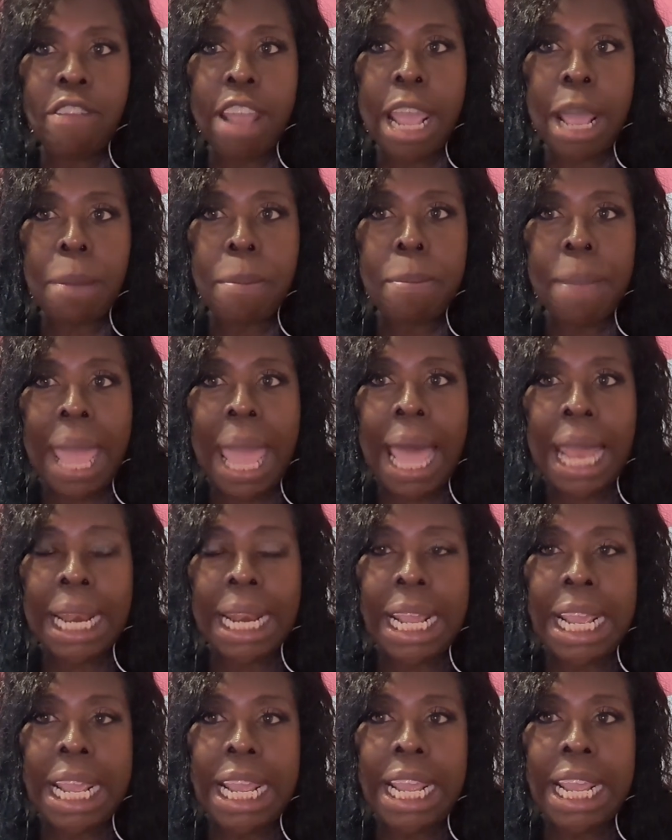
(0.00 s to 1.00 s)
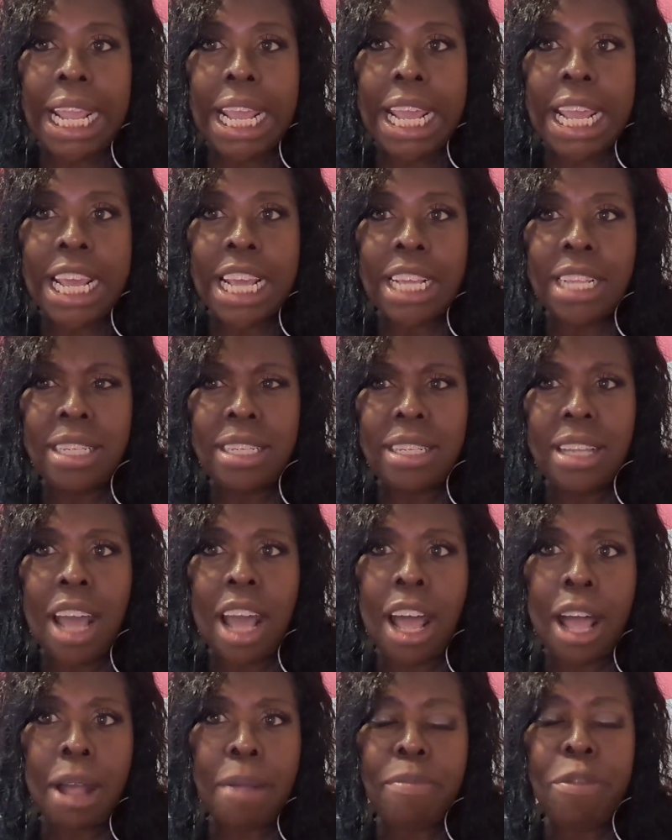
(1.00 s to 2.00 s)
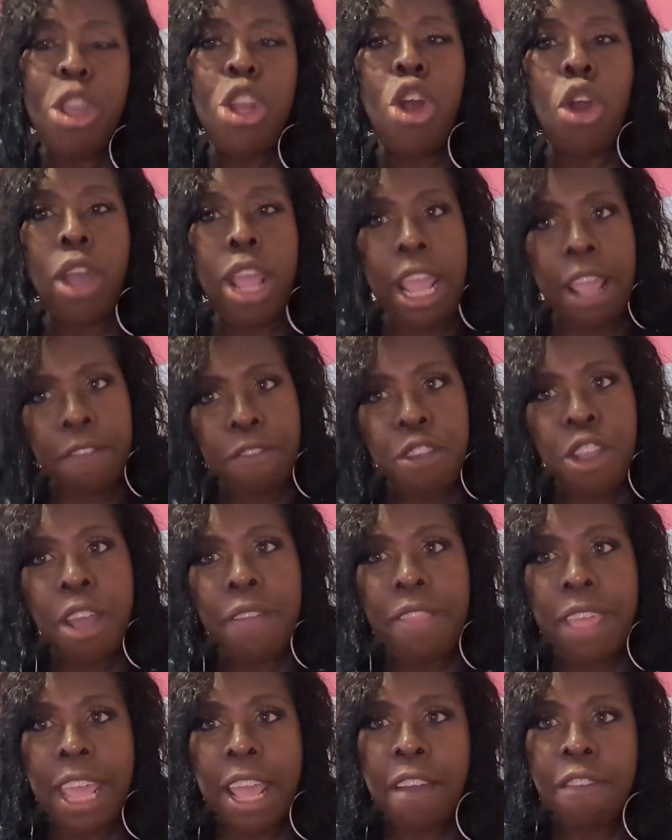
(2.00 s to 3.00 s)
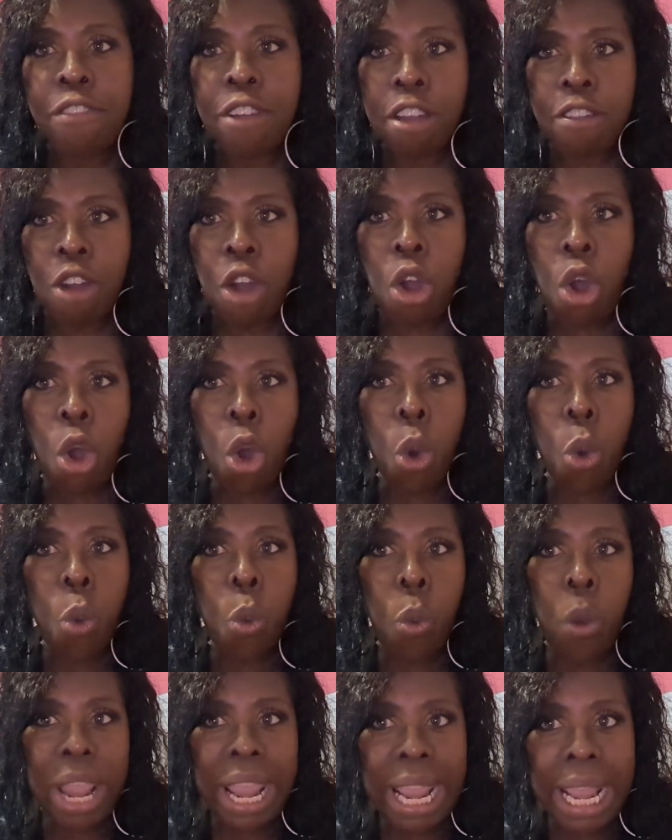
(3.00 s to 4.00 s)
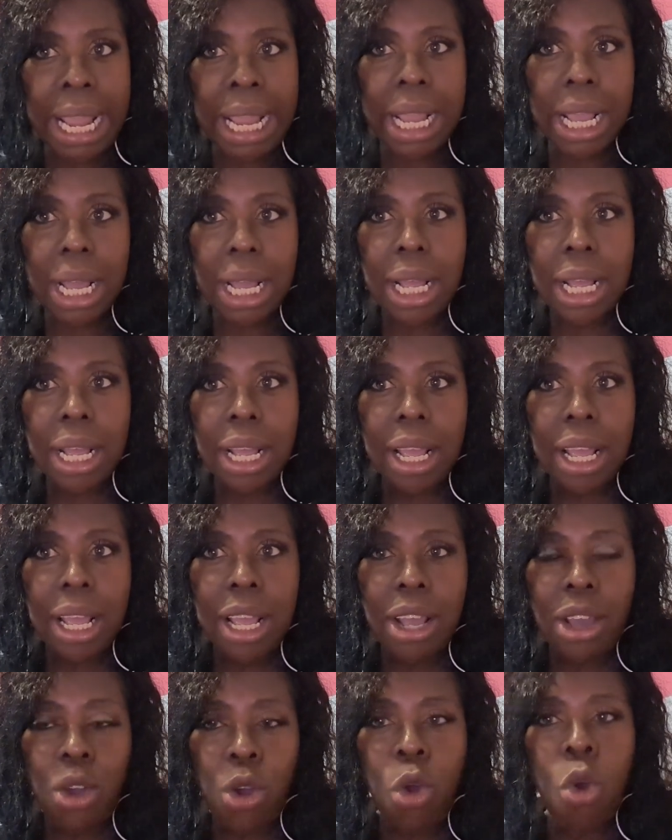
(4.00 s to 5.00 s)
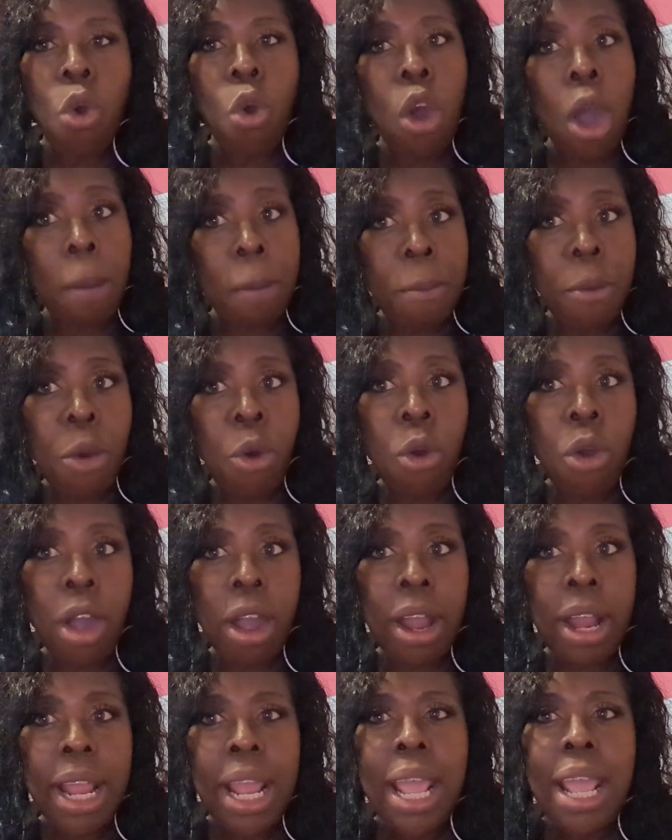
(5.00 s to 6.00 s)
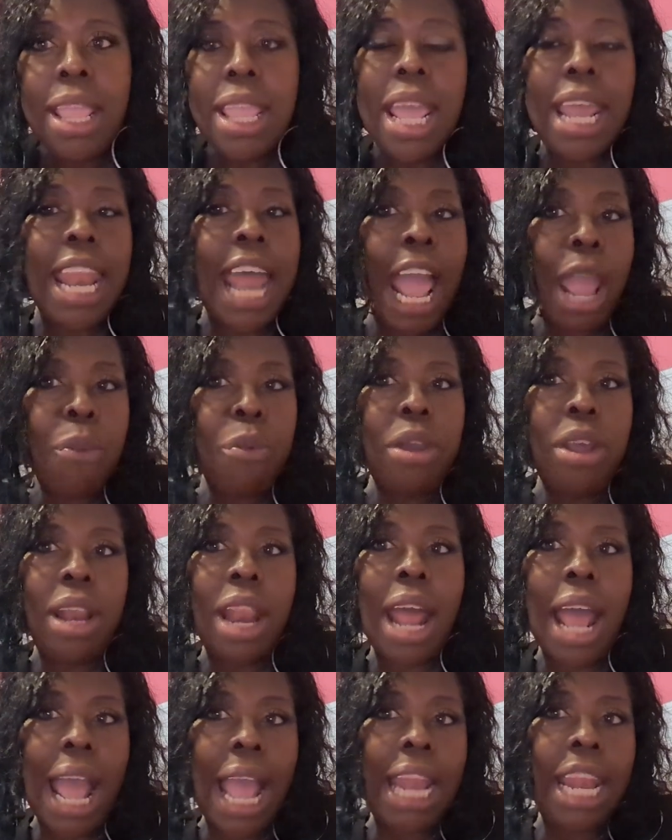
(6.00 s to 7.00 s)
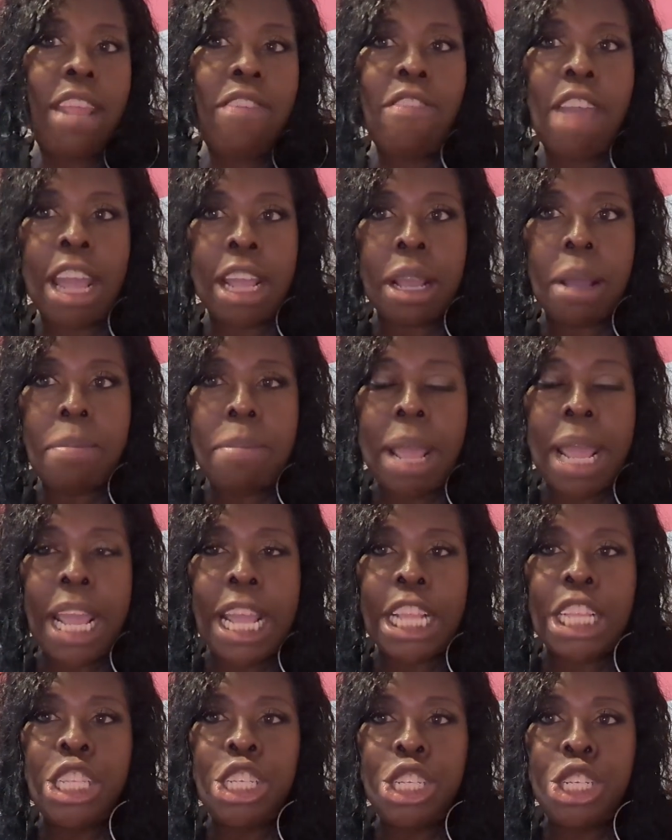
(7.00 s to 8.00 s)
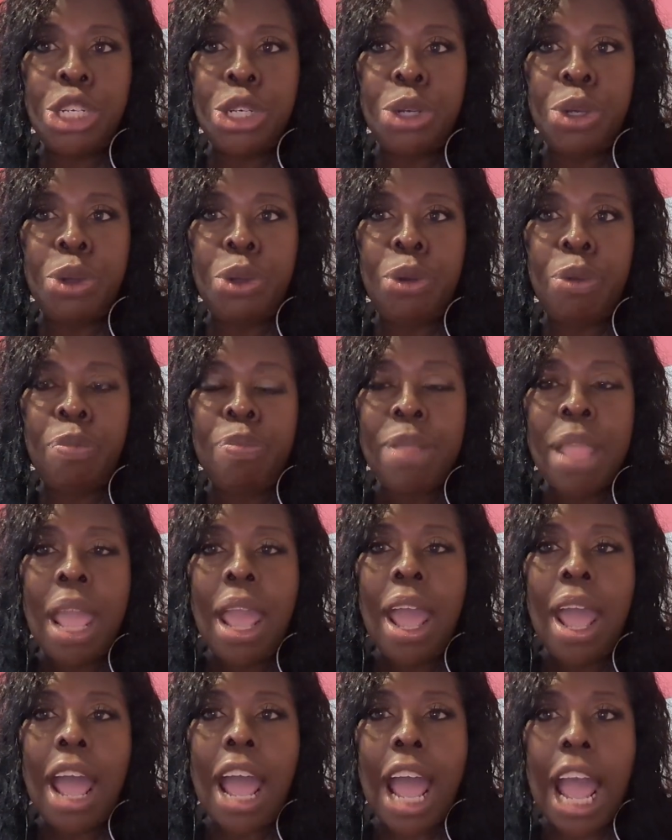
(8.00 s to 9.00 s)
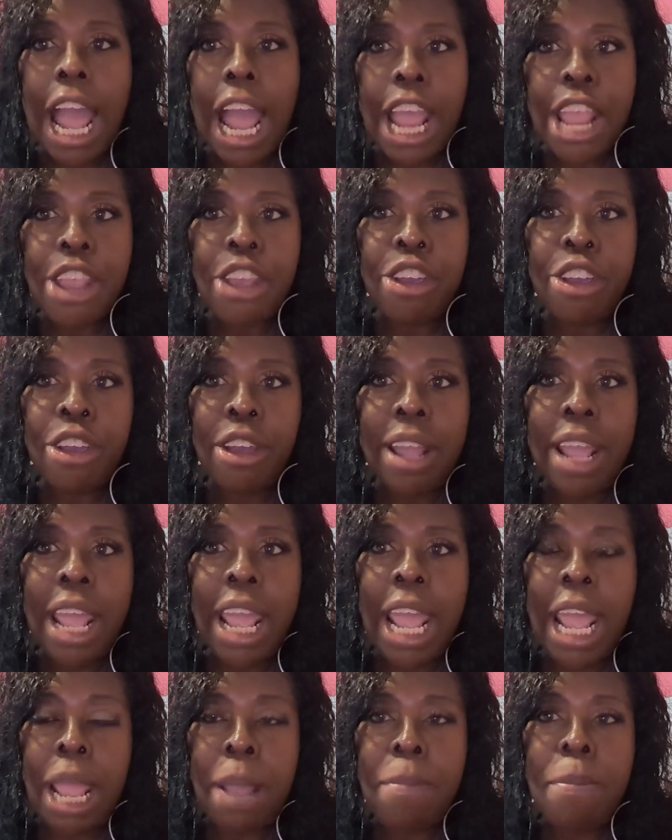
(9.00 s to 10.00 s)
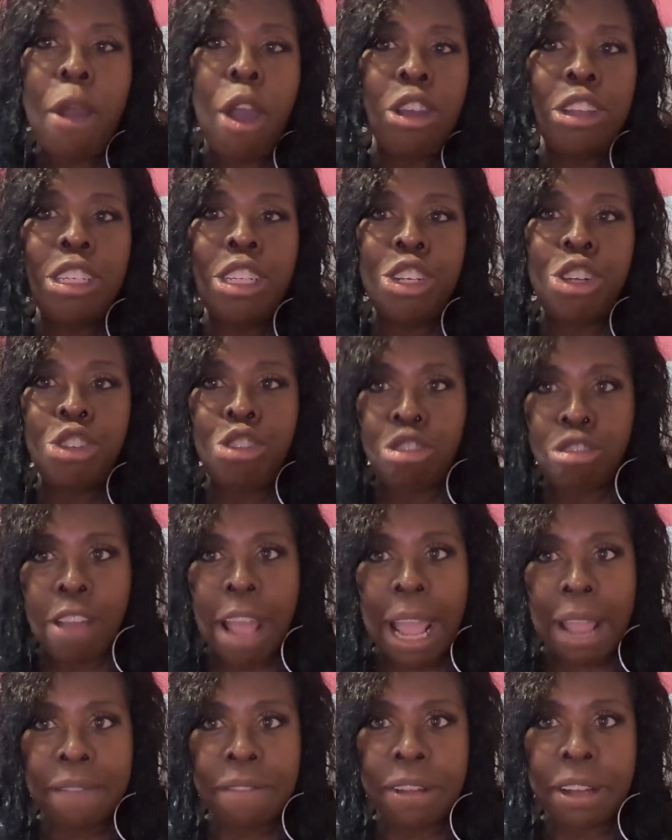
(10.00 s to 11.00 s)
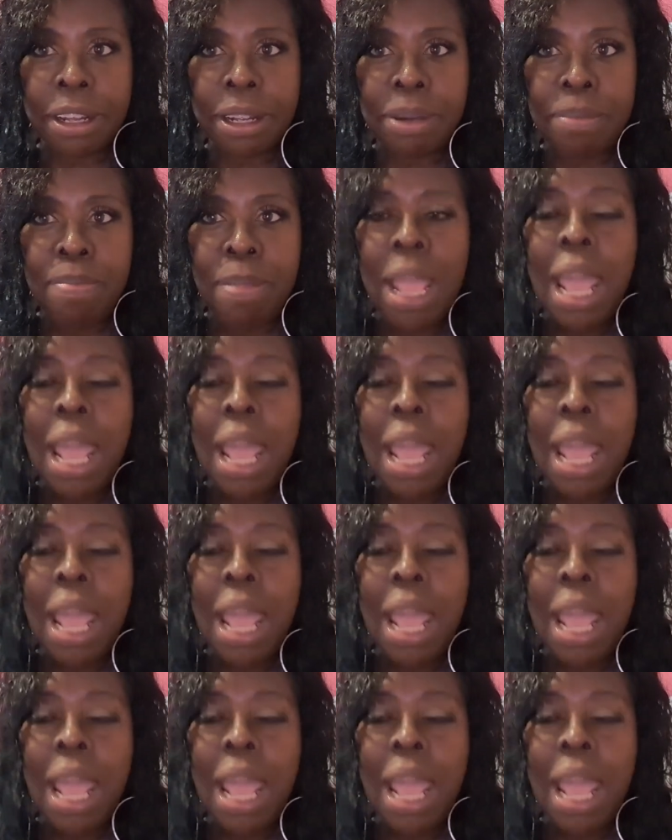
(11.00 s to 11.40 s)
around Bali is, if you're there for a whole week or more, then I would highly recommend to hire a personal driver.